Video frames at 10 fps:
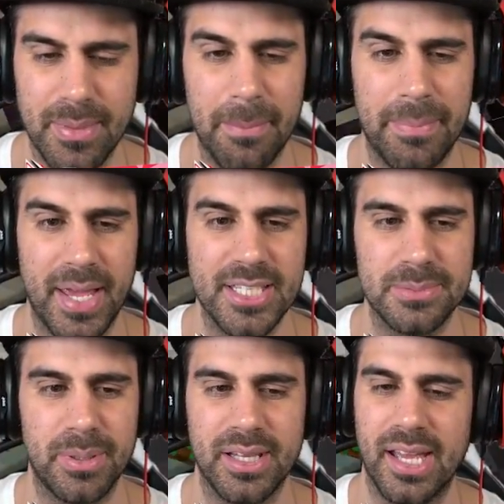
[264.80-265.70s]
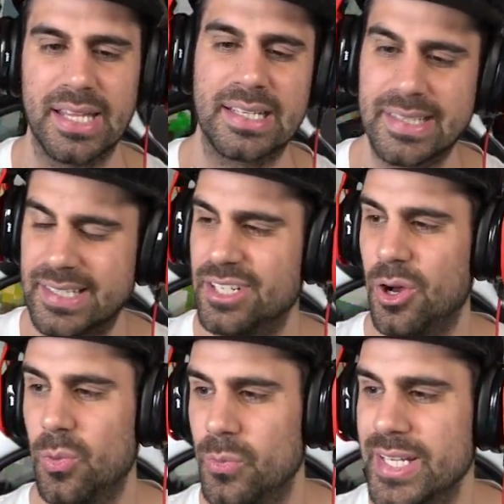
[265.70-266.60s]
my base, but like you know,
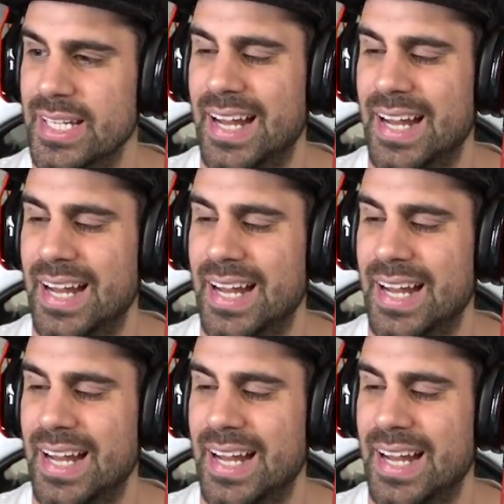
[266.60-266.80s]
we need.